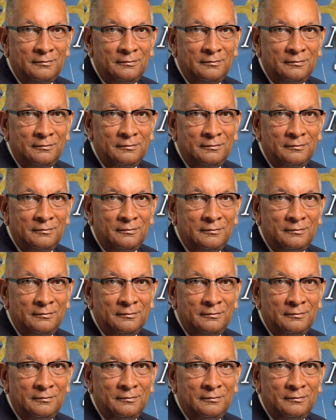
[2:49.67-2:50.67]

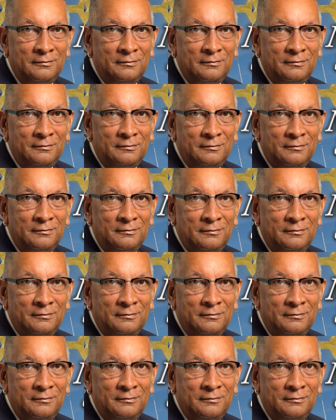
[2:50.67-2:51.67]

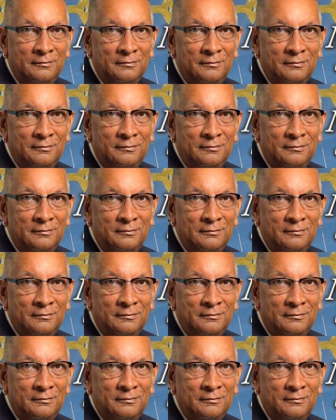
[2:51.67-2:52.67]

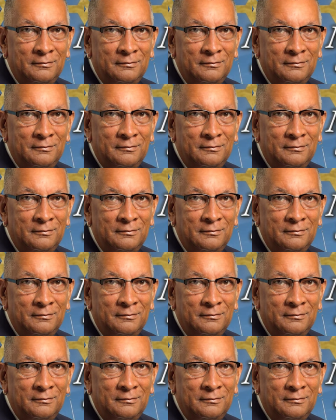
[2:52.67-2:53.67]

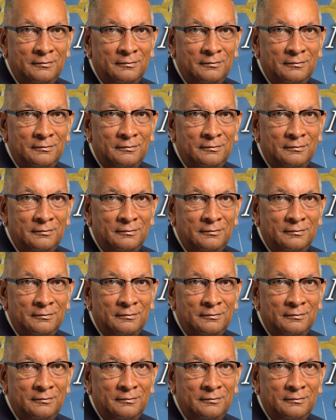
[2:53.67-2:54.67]

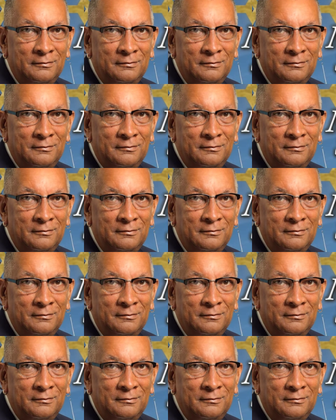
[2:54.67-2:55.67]

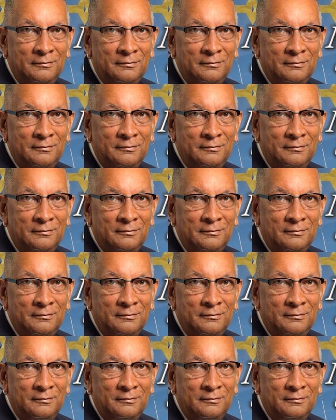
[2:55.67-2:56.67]

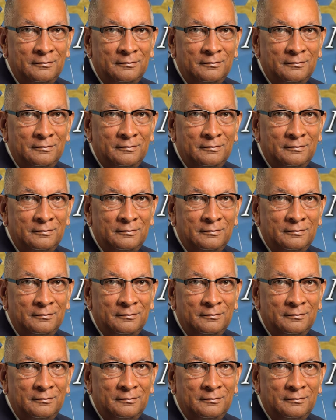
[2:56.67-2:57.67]
The face doesn't move, so there is nothing to read.